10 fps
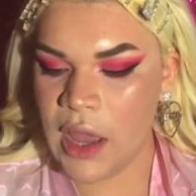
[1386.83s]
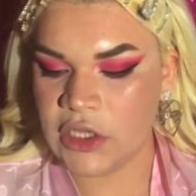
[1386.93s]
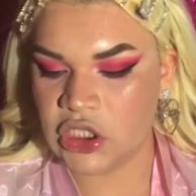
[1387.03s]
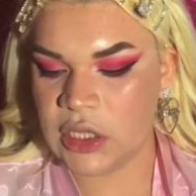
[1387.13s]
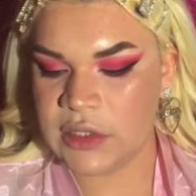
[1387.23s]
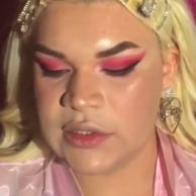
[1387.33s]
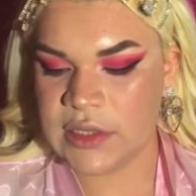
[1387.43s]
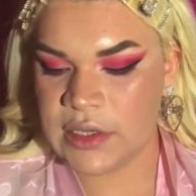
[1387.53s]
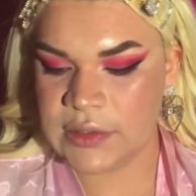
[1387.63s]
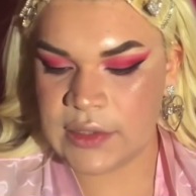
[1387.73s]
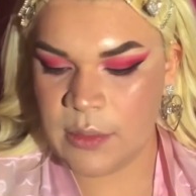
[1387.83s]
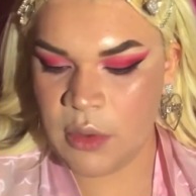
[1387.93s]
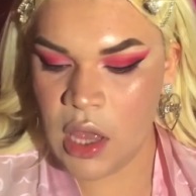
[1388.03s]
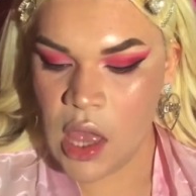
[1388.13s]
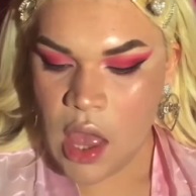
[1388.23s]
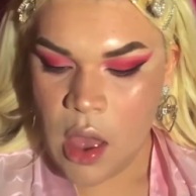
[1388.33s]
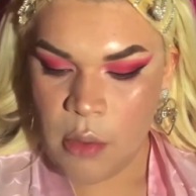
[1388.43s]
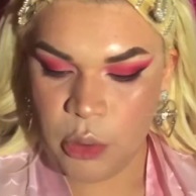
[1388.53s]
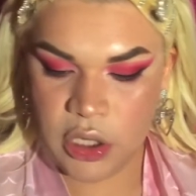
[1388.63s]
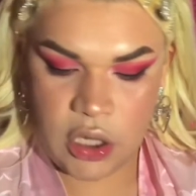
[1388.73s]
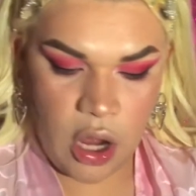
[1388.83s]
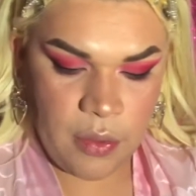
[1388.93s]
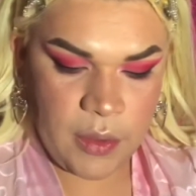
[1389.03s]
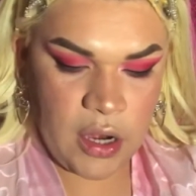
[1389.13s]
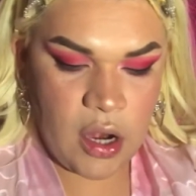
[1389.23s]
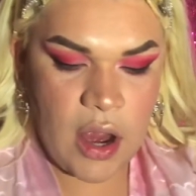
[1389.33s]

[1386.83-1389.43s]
I just like to take some, put it on there,